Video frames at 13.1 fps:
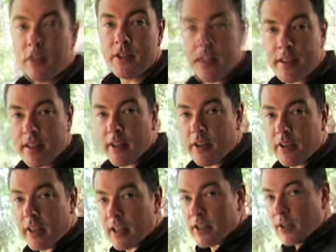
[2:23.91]
no such thing or
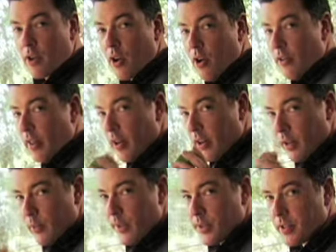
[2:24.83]
yes or no. The only
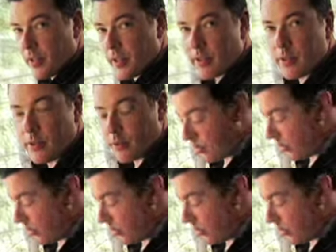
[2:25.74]
question is